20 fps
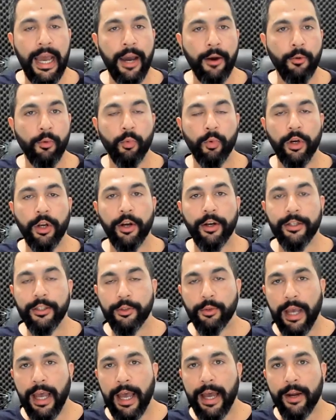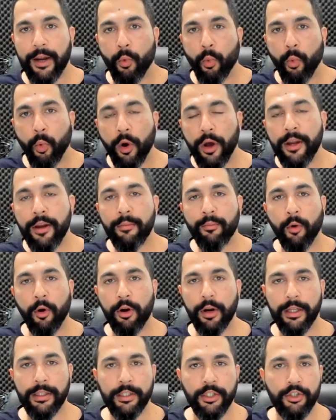Now we're going to add one
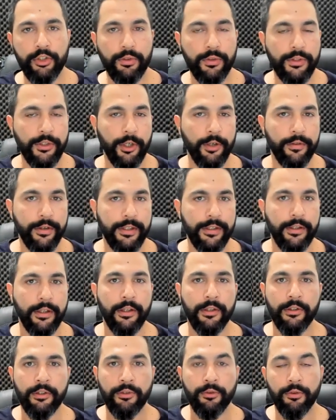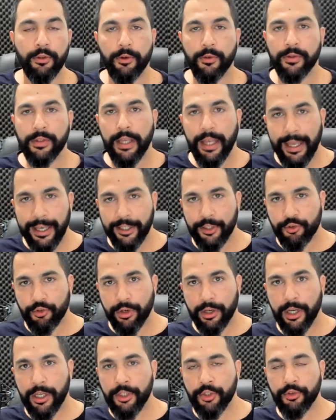more additional service to those
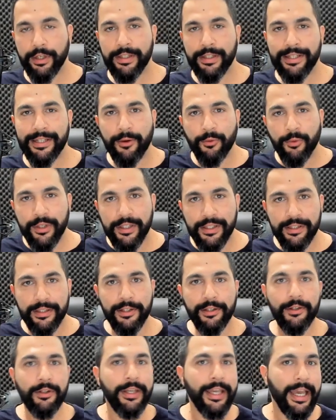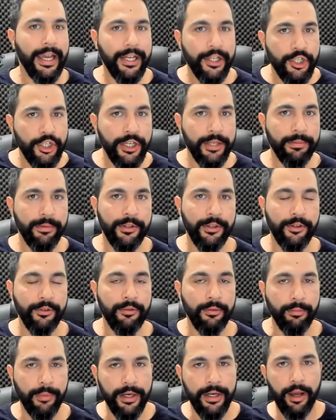extra countries that we still can ship
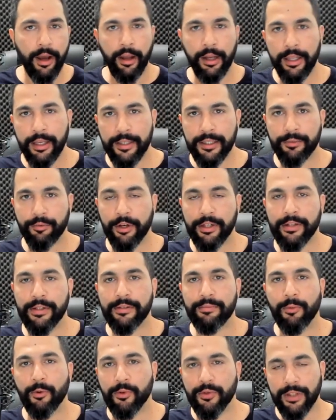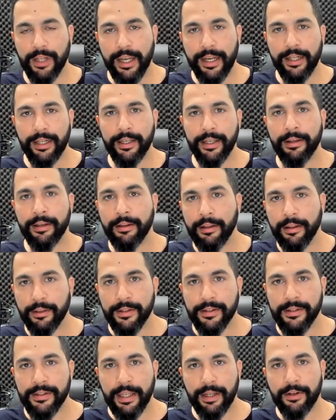to, but AliExpress is most likely
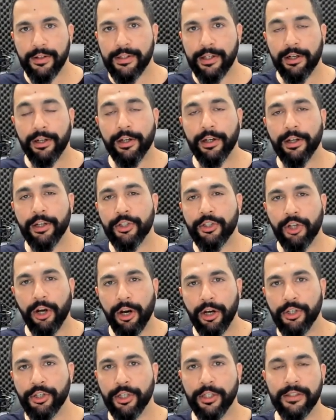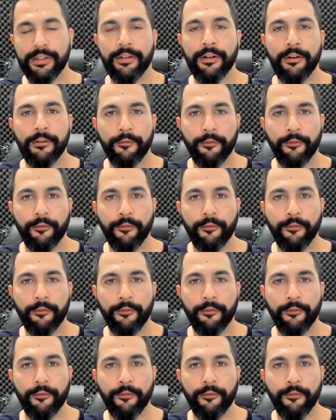the sellers that are gonna charge us